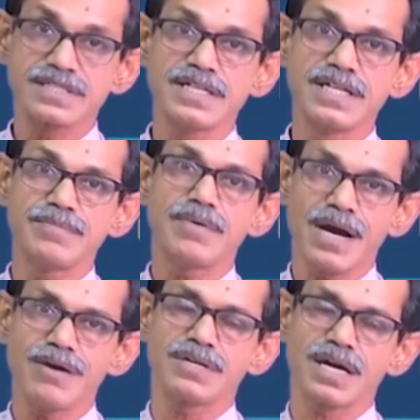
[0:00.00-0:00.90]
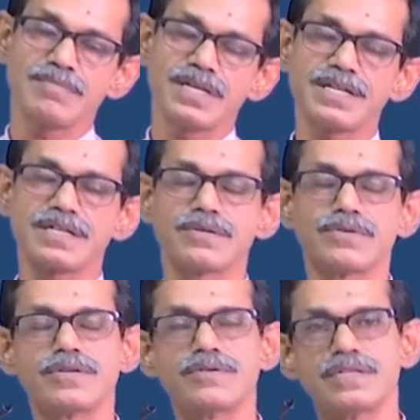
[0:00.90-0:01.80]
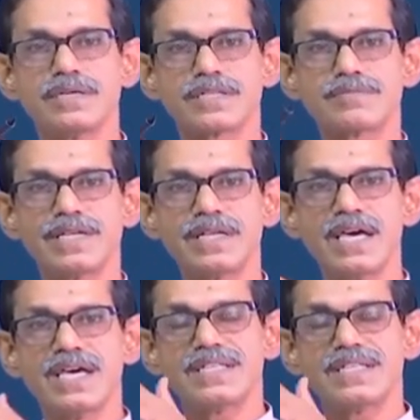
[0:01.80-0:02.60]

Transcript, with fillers: this clip, I will come later when you will explain